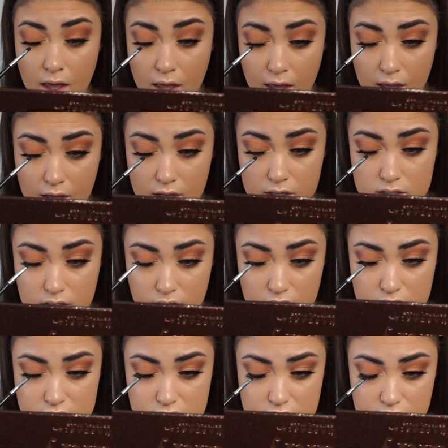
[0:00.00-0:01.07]
And
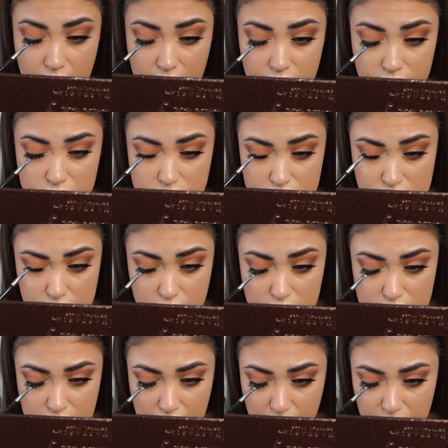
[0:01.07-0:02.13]
this is kind of just a
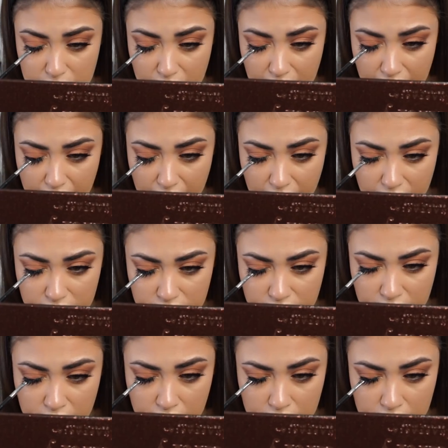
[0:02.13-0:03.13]
tip that I have